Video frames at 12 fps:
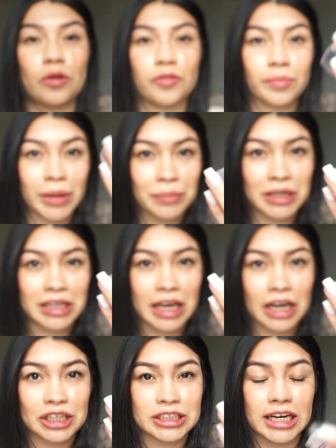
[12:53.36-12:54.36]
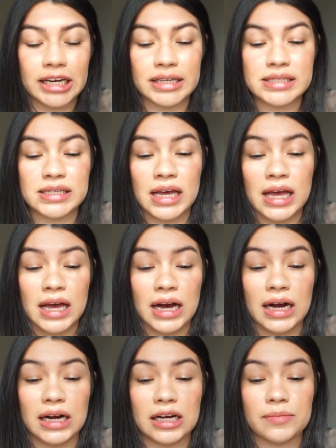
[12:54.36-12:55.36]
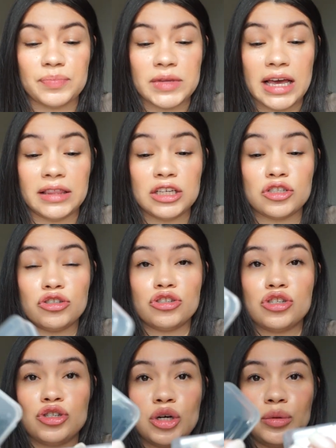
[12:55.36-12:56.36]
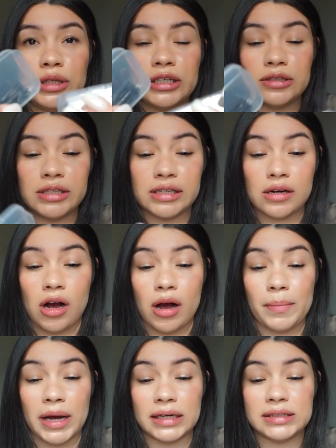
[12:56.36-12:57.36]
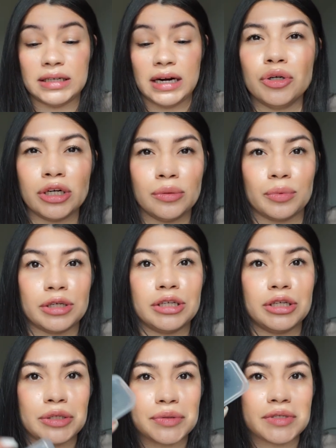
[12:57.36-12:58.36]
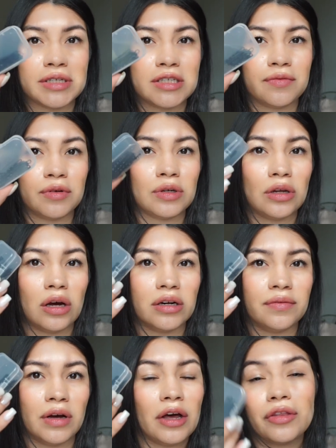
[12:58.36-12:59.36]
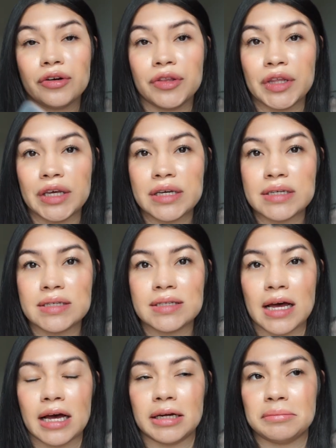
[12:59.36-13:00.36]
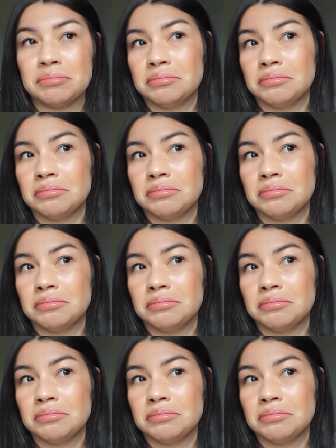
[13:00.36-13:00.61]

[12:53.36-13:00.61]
for my mini hair ties. And these are just so little and compacted. You could really use these for a lot of other things that,